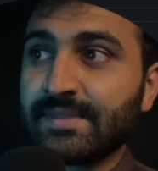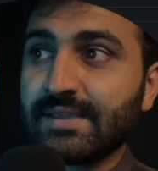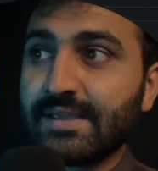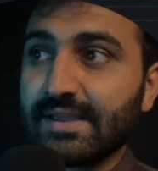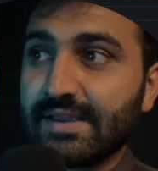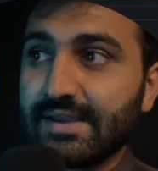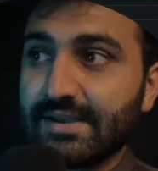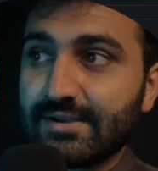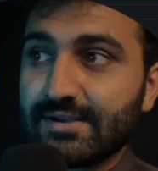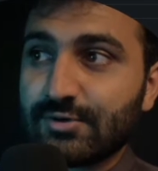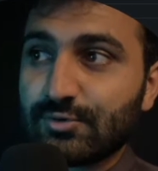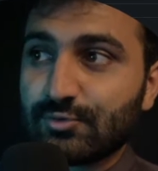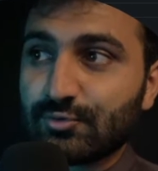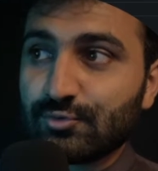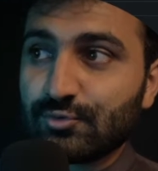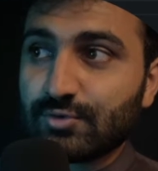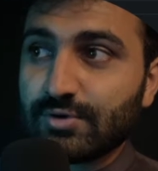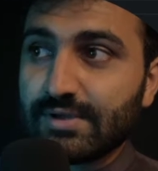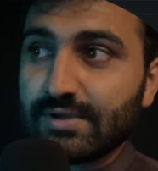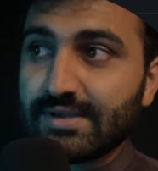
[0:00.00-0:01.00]

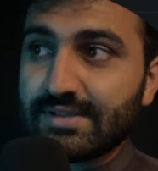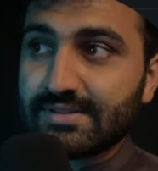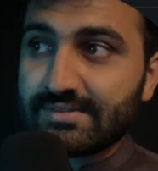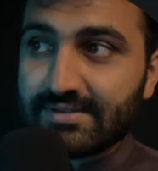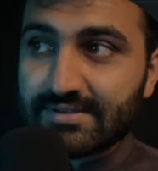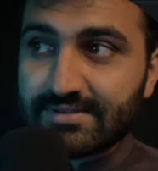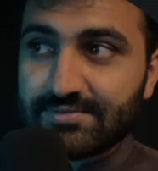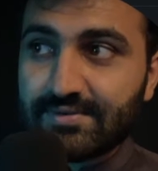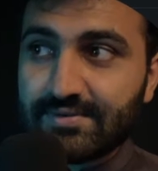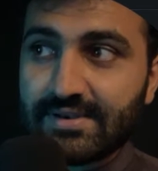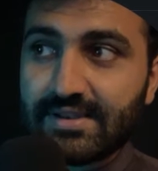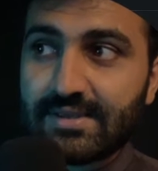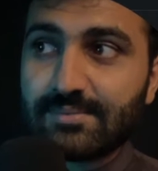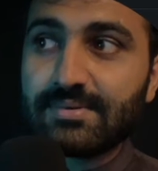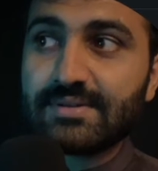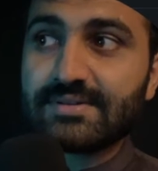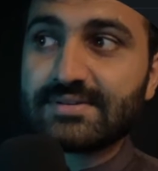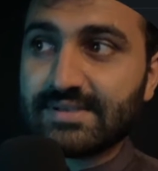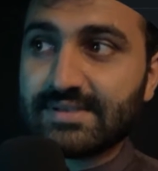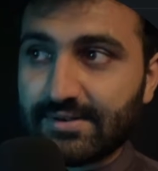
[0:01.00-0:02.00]
into this
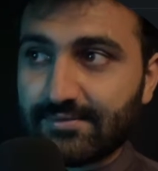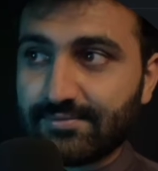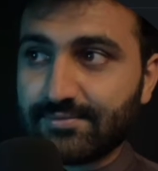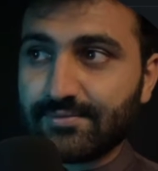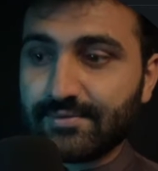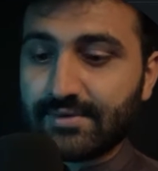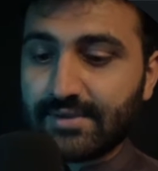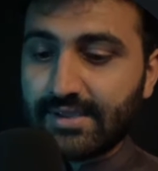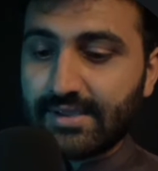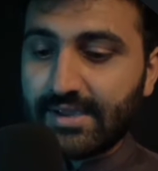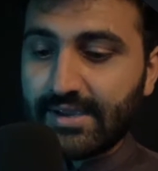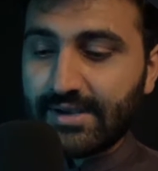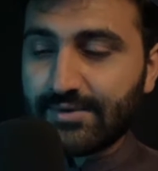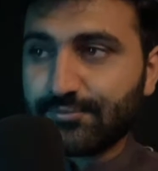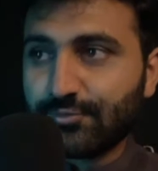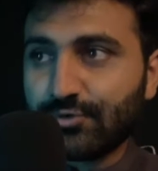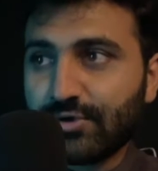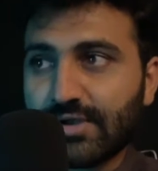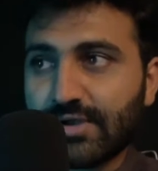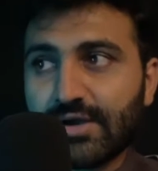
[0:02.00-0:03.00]
variable self, and
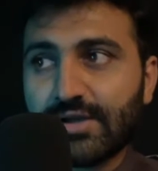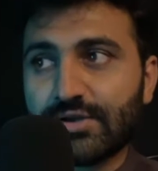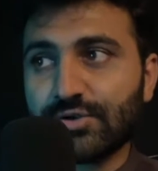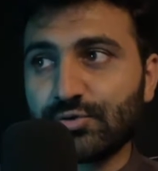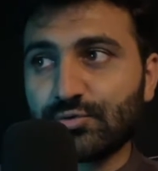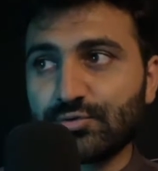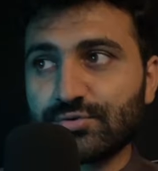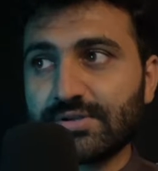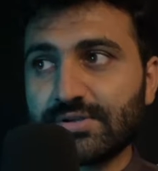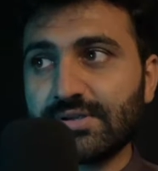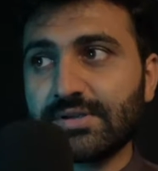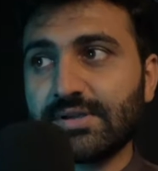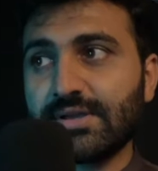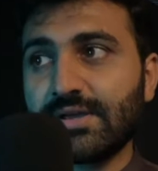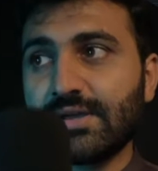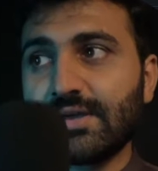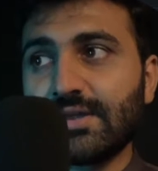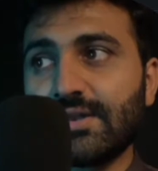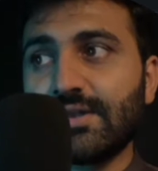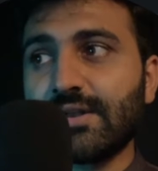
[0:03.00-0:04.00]
we are using
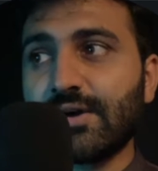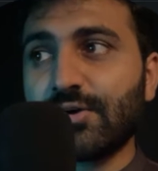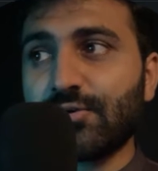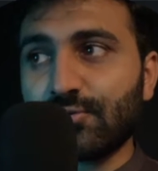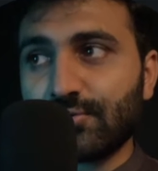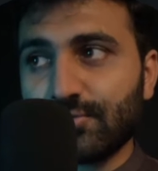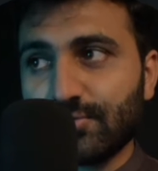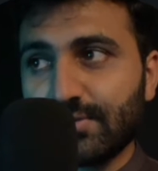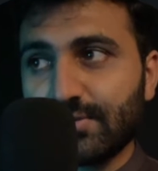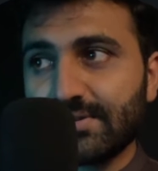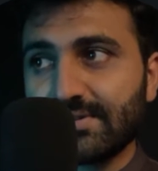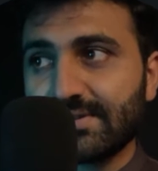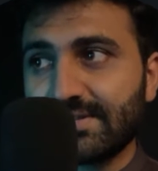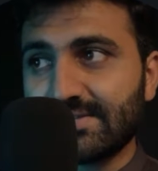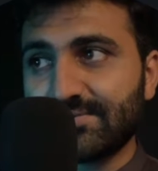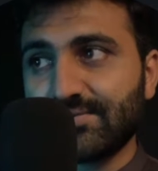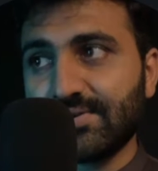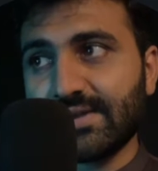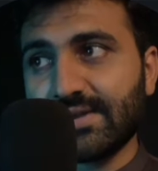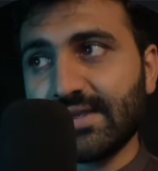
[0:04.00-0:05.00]
now
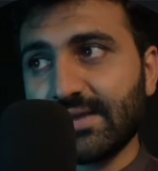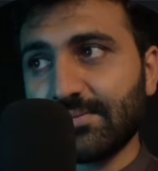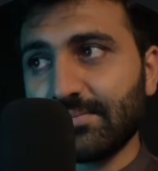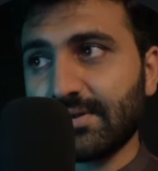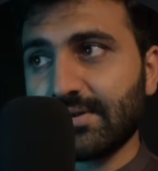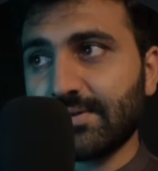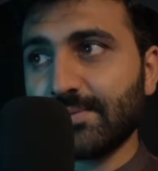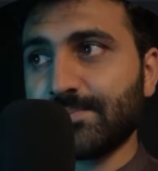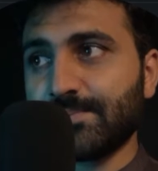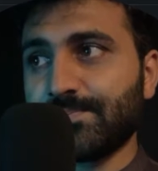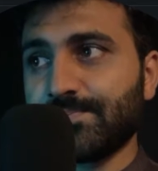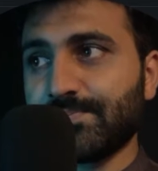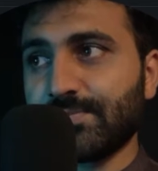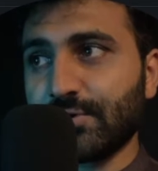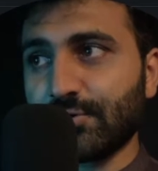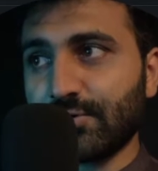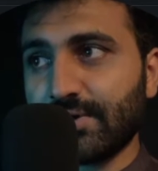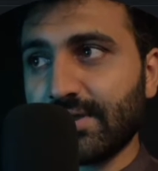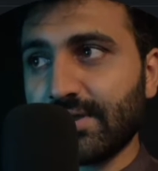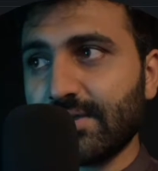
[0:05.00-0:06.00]
this variable.
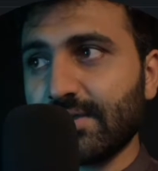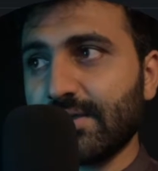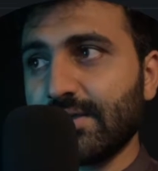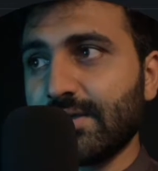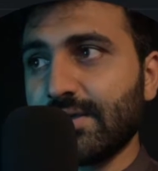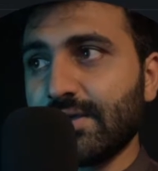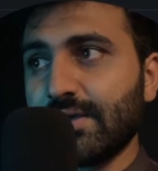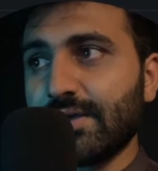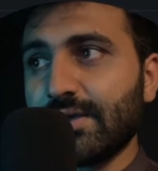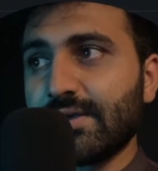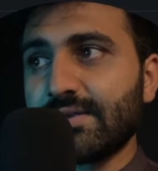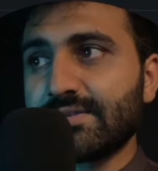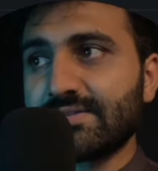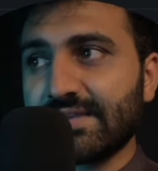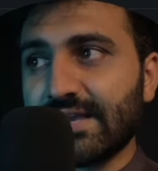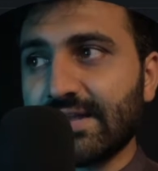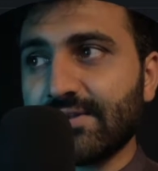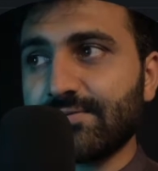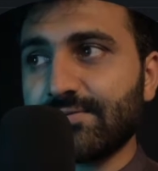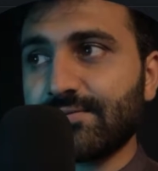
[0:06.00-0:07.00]
Okay,
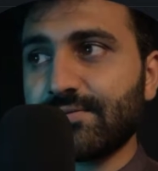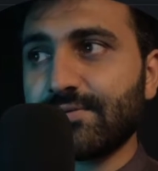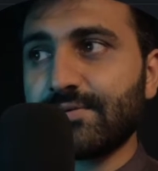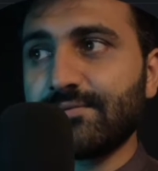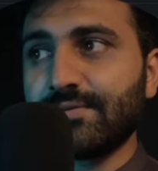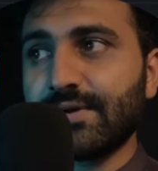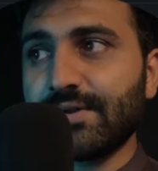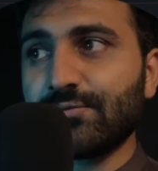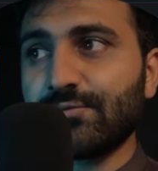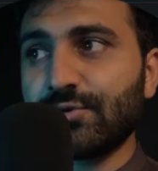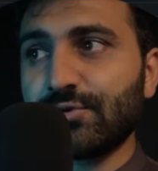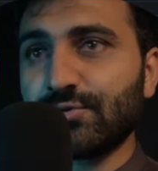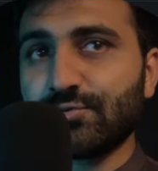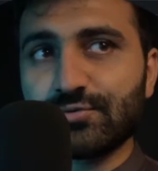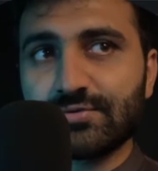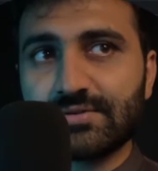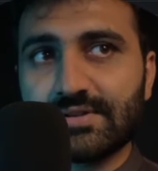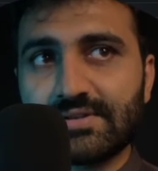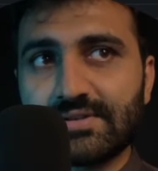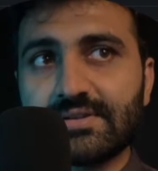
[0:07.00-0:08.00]
self, when we
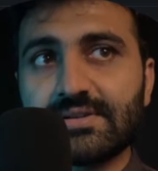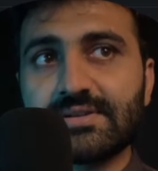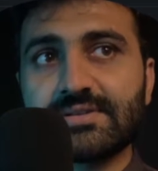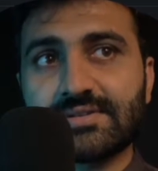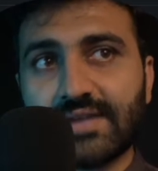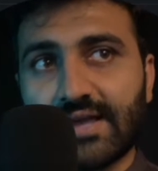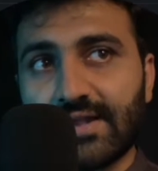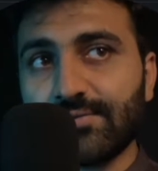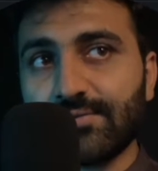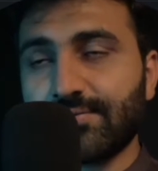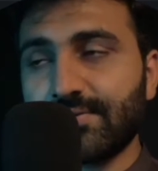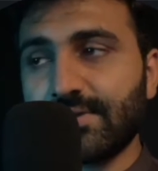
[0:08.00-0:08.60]
use this self